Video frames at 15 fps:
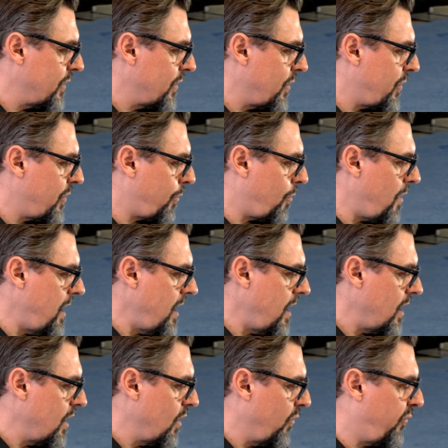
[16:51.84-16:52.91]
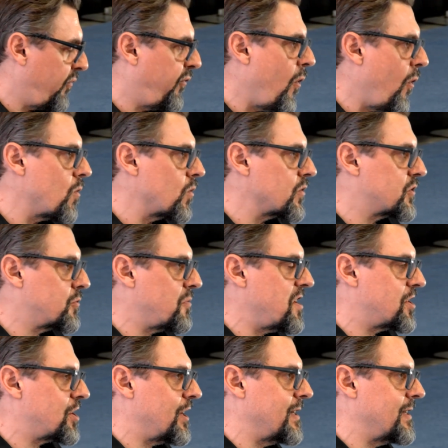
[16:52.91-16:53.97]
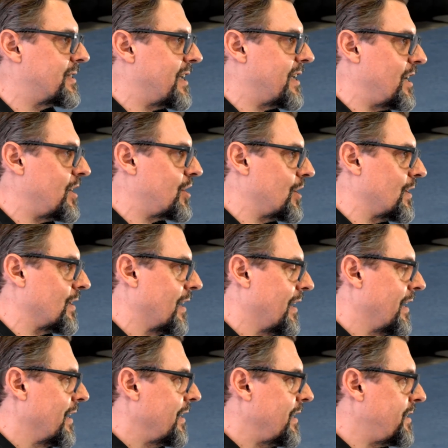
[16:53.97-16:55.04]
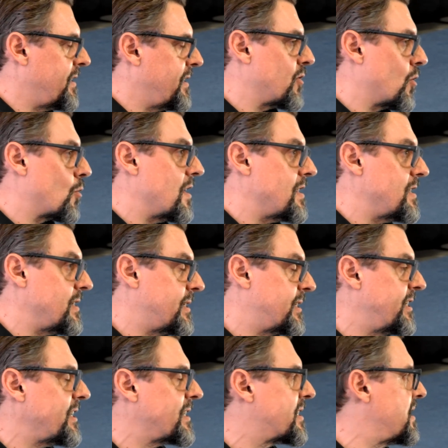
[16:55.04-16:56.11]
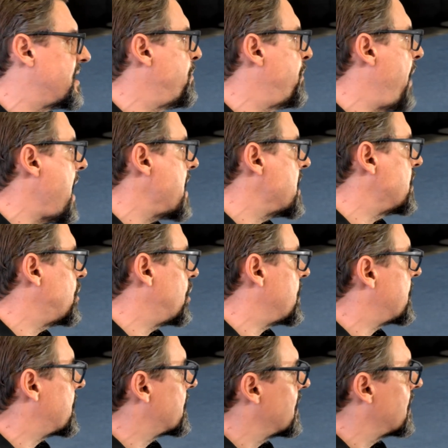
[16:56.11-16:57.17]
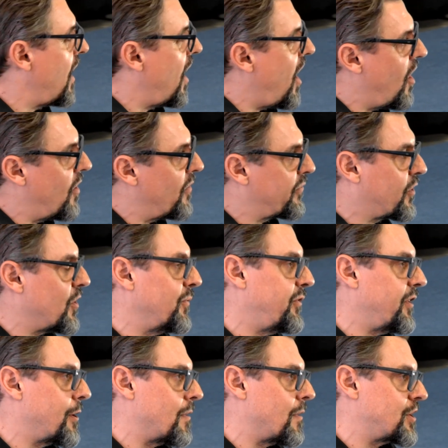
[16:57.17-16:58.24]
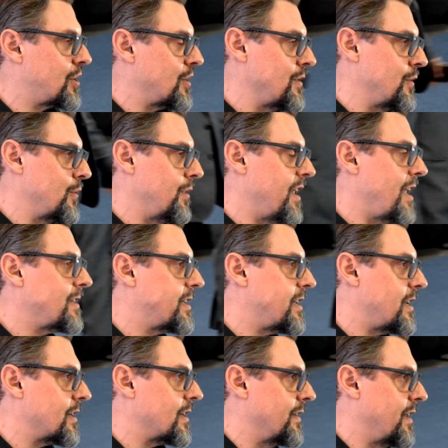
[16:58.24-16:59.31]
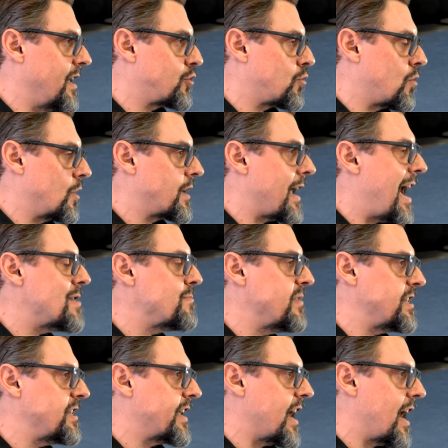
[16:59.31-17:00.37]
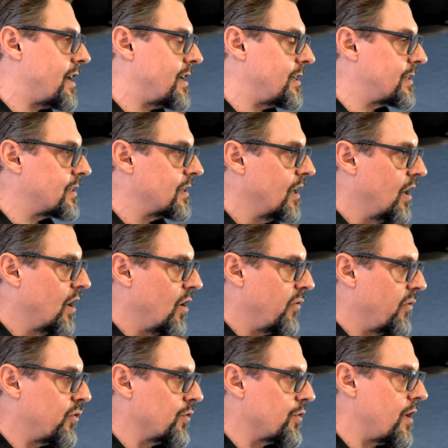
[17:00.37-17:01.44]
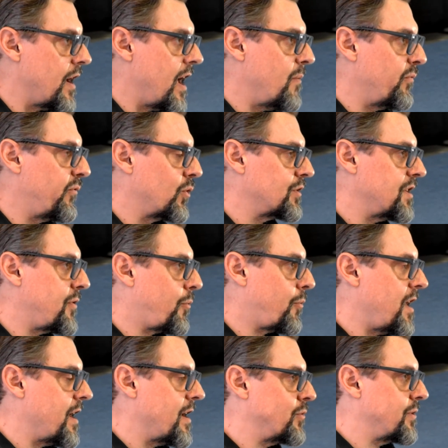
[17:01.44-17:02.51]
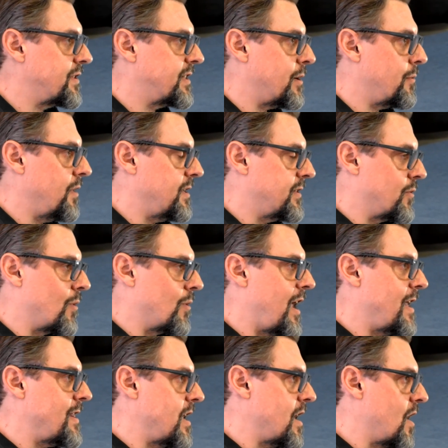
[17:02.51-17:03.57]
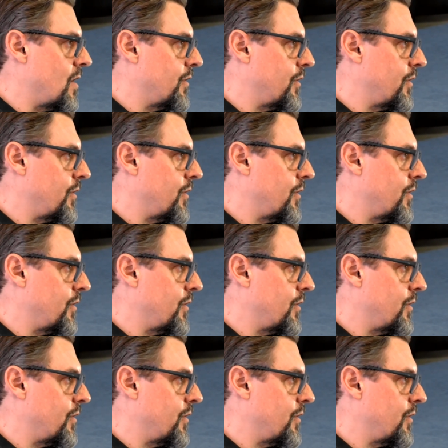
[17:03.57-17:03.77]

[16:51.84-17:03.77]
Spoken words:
3, 4 switch installation, it is already 60 pages of configuration, the NETGEAR network admin guides for the M4300 series or any other